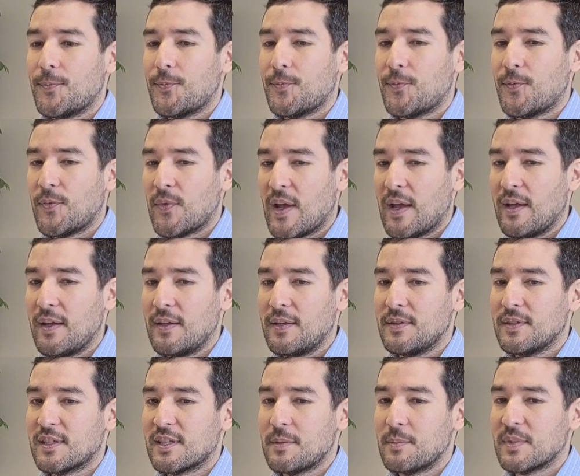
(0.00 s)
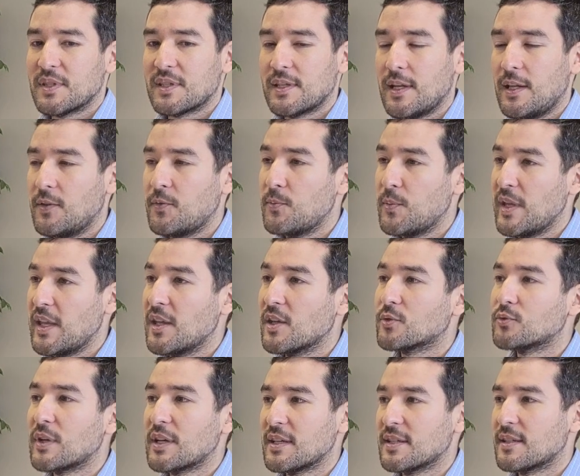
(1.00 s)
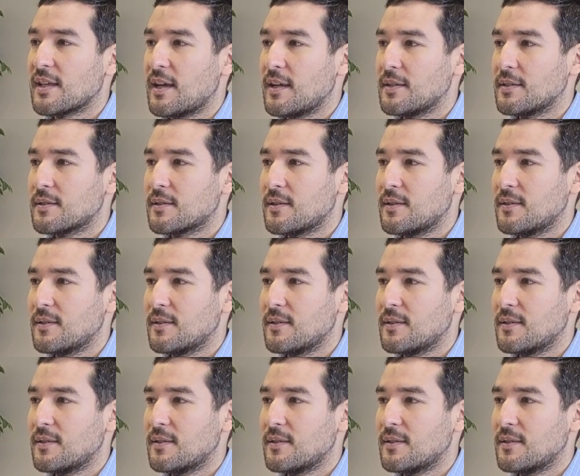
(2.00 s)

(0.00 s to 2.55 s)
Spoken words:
finds himself being criticized.